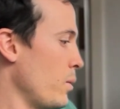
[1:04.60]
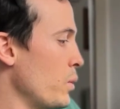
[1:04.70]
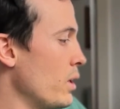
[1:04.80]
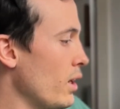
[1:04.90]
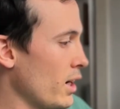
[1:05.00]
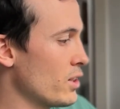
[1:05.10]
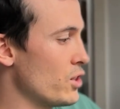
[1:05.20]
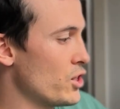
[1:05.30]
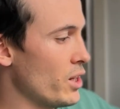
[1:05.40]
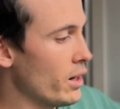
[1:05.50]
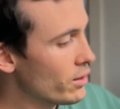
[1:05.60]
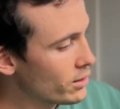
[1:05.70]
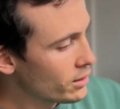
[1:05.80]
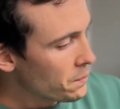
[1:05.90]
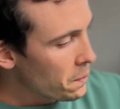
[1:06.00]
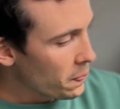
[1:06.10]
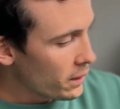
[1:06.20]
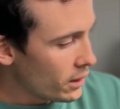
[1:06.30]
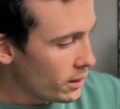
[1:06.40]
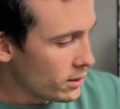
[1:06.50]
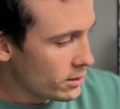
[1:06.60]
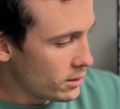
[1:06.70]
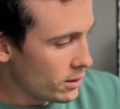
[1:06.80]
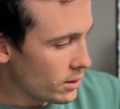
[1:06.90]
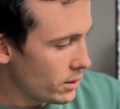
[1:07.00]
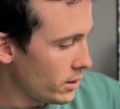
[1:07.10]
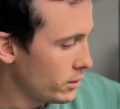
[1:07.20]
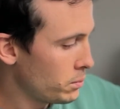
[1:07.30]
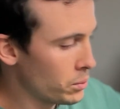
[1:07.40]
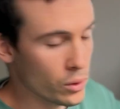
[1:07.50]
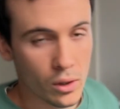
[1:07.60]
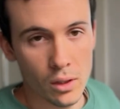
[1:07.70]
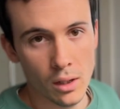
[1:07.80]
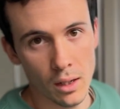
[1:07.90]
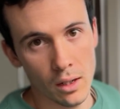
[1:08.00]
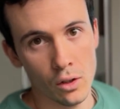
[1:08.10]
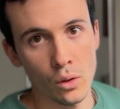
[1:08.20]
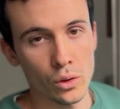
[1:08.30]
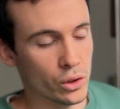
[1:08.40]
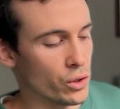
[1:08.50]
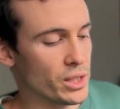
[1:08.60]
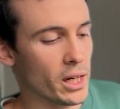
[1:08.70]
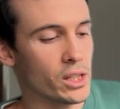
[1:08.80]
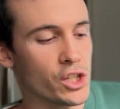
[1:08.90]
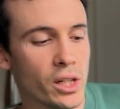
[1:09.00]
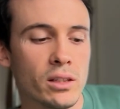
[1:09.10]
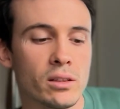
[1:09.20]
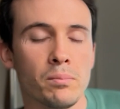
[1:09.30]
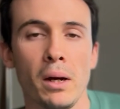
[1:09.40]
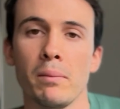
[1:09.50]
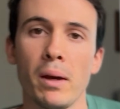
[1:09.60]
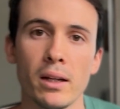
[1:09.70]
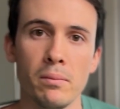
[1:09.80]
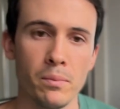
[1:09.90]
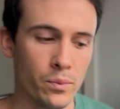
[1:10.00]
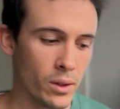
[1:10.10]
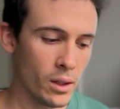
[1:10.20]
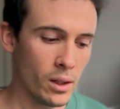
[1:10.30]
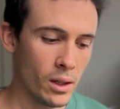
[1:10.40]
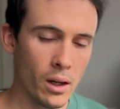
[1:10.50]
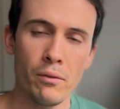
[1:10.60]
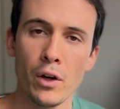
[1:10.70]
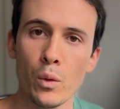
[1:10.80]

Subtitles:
would like to share is this book called Contact Sheets by Magnum. A very